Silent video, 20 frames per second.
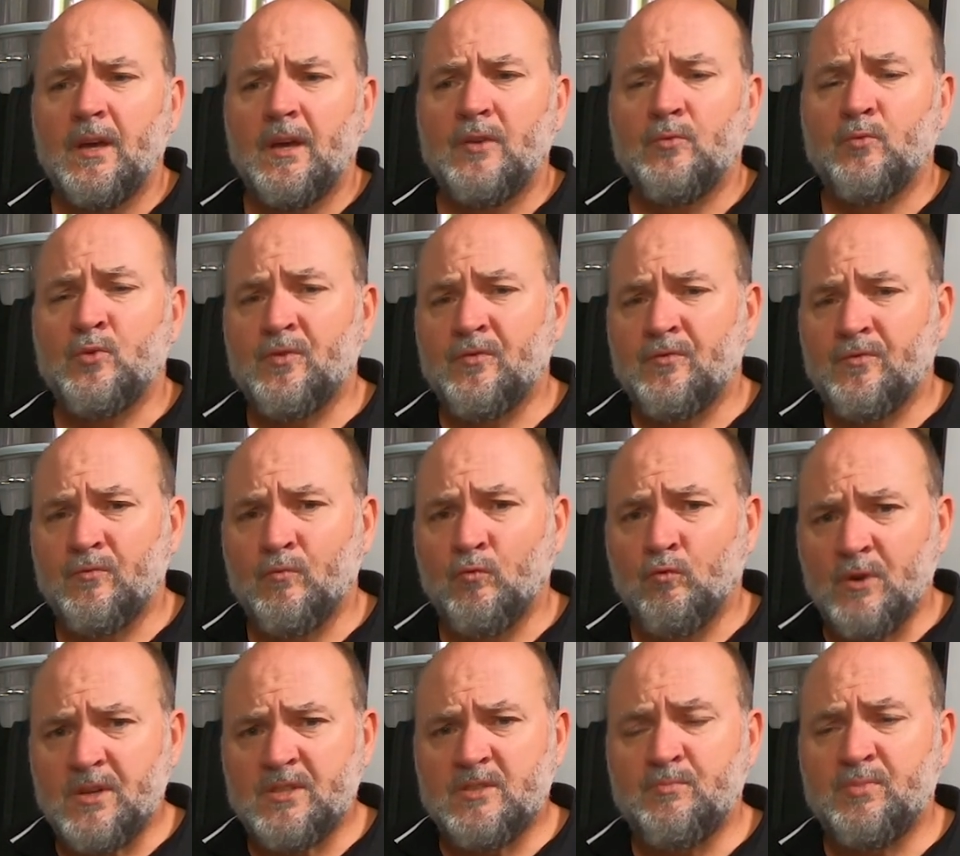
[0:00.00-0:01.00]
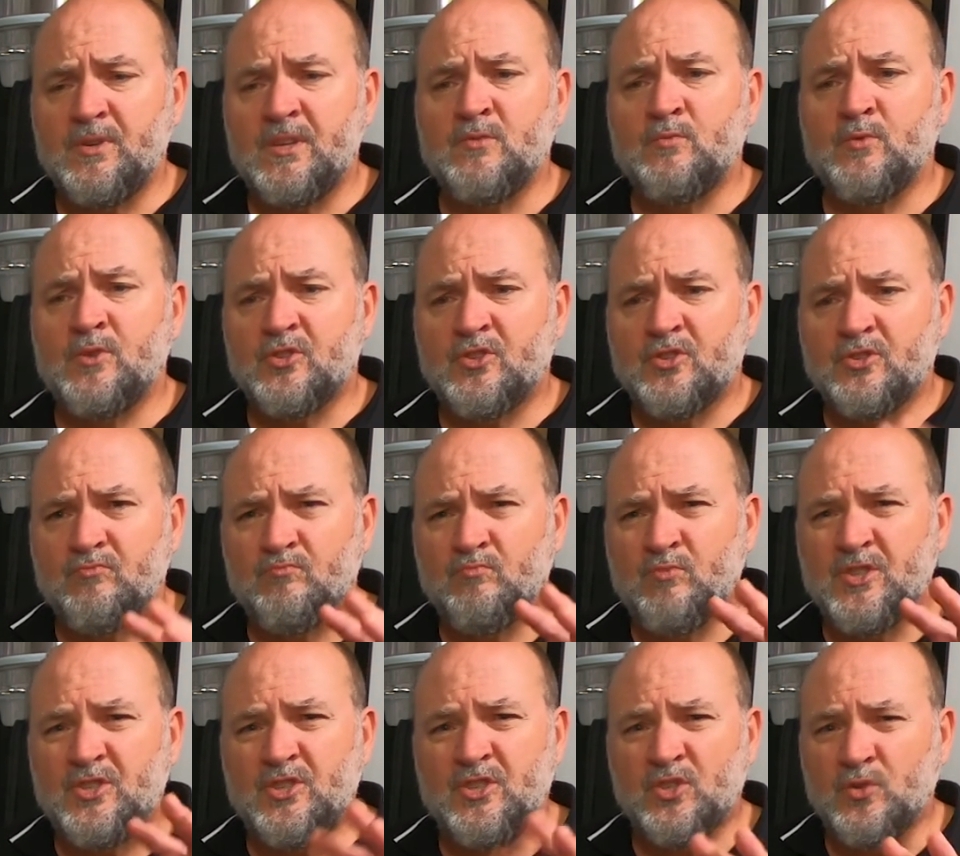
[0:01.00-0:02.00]
with recipes which
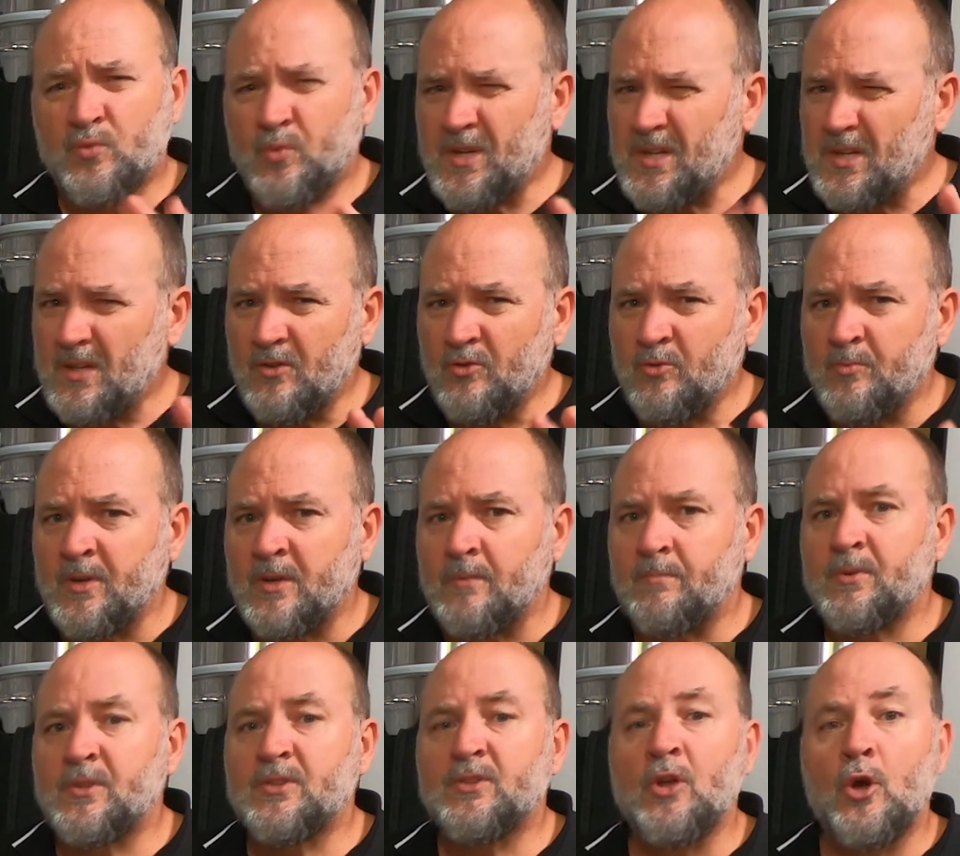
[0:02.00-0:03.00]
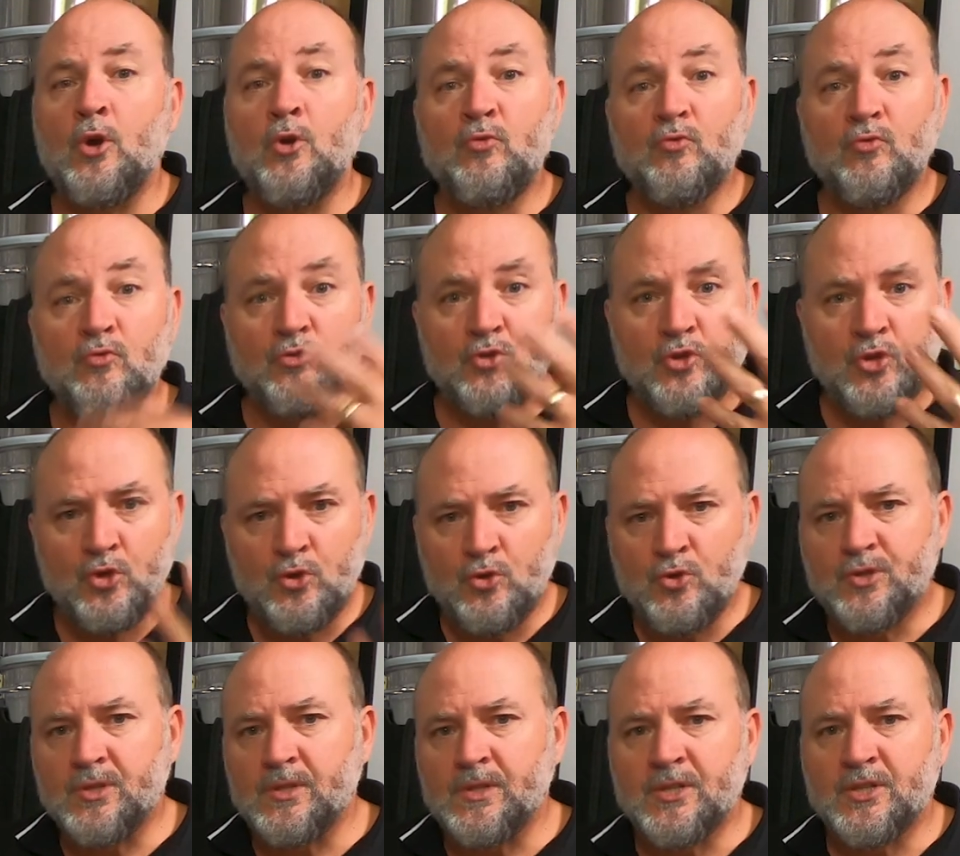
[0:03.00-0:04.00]
you tweak a little bit, but don't
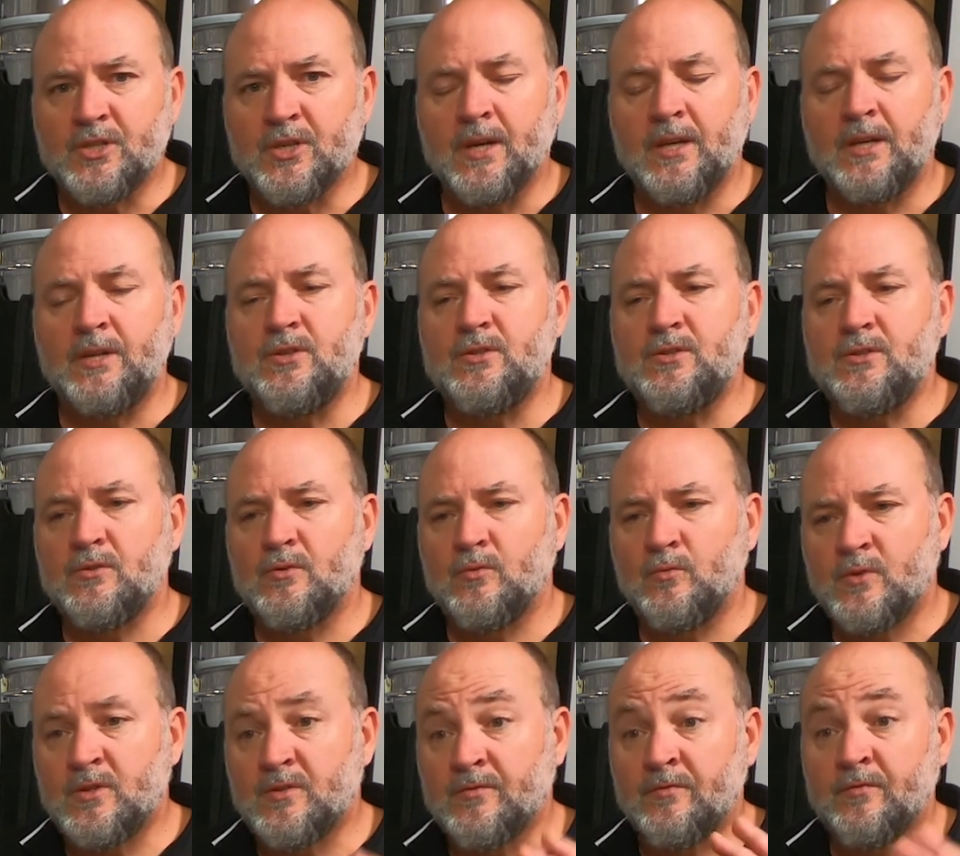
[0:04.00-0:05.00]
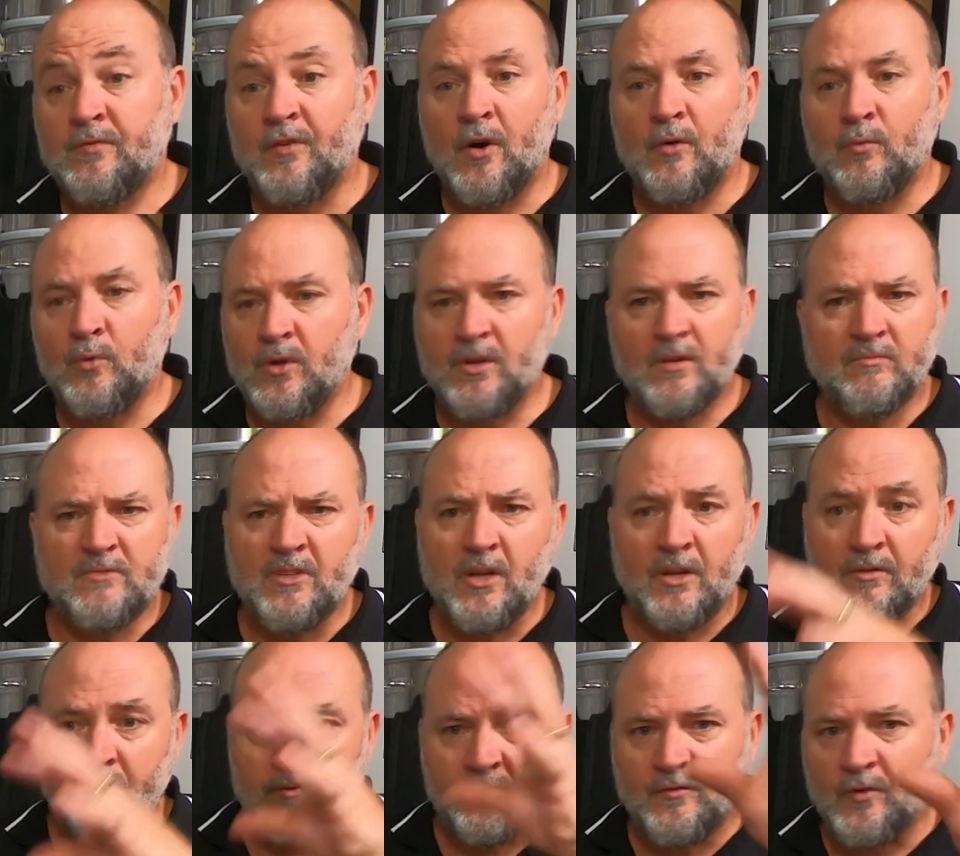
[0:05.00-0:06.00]
hugely change,
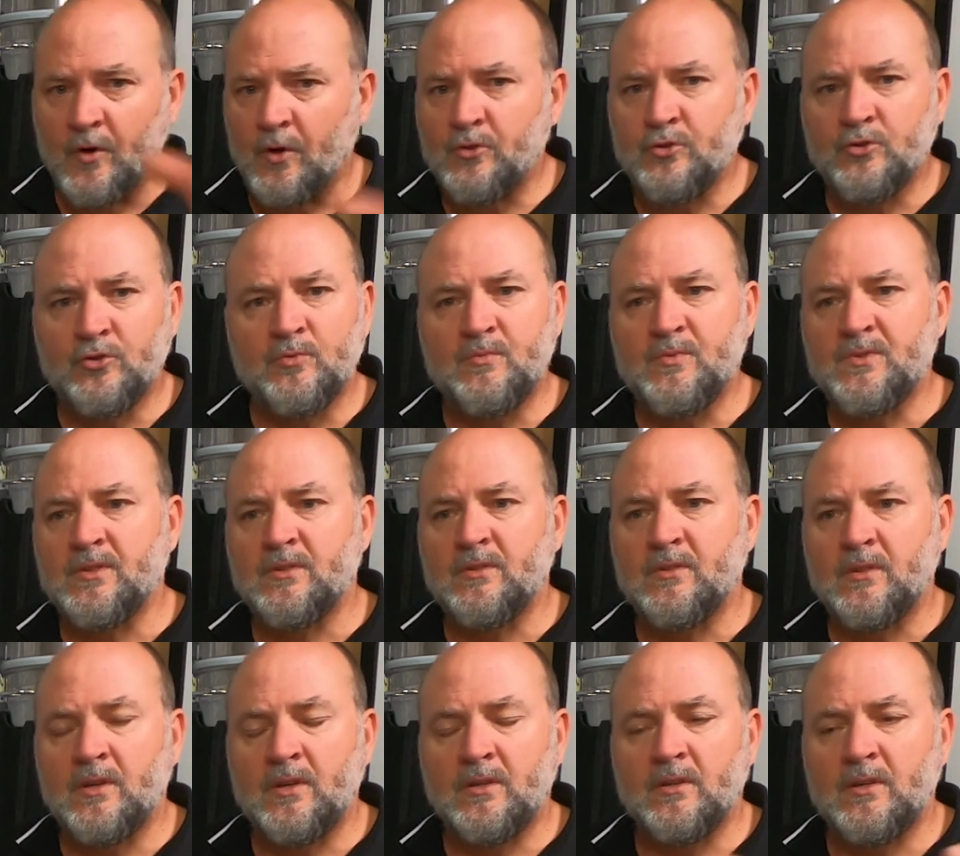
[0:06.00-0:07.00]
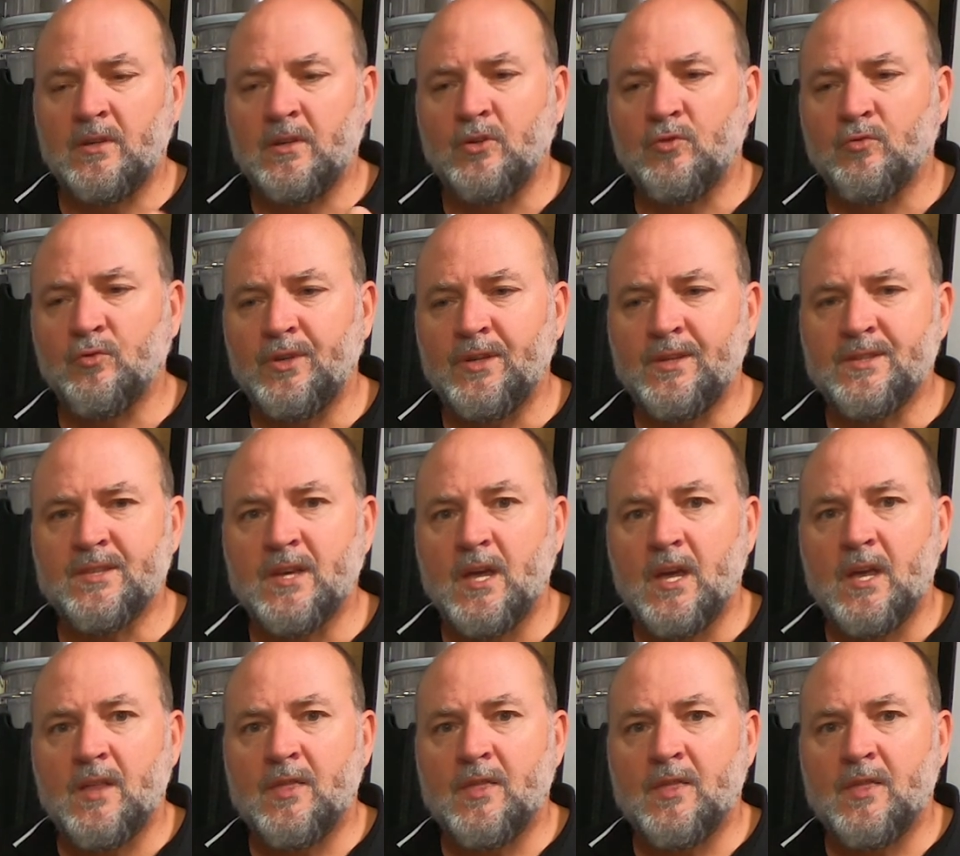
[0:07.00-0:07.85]
the volumes and the ingredients,